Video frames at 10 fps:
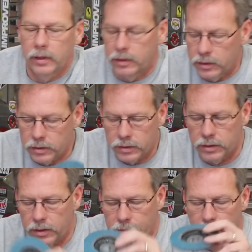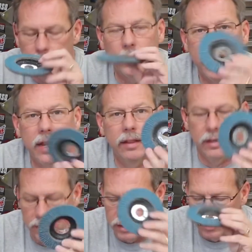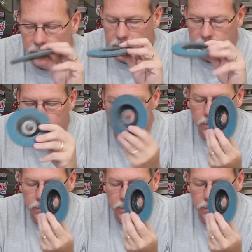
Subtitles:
this is, if I'm rating these, I would give these